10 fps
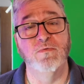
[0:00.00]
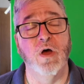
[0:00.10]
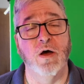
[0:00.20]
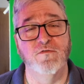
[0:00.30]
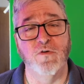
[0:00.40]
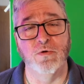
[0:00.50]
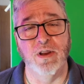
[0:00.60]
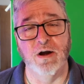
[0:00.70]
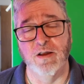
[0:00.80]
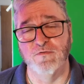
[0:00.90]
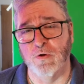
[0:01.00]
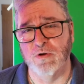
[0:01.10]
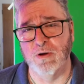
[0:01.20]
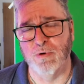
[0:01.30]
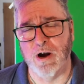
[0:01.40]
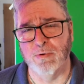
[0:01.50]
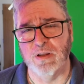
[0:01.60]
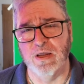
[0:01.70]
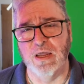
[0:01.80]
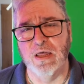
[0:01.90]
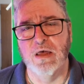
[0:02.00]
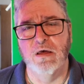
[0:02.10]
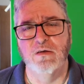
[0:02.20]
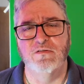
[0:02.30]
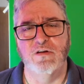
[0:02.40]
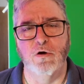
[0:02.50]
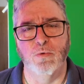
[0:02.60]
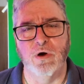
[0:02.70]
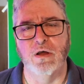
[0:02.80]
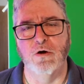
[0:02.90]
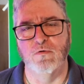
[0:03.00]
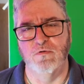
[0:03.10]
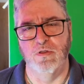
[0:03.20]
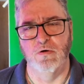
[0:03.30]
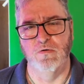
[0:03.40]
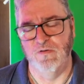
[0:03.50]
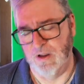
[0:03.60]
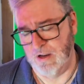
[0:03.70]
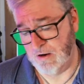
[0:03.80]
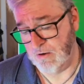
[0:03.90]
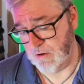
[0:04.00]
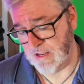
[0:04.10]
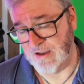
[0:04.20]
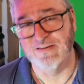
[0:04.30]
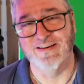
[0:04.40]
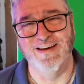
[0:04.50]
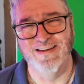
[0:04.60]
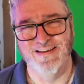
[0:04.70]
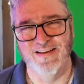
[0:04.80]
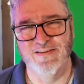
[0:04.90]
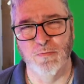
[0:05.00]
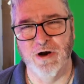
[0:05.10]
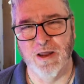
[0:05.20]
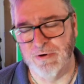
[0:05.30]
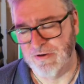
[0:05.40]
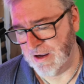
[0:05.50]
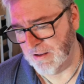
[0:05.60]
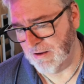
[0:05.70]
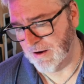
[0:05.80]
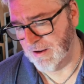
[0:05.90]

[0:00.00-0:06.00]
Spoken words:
fold it and unfold it properly. So we're going to go over those and let's open it up and take a look.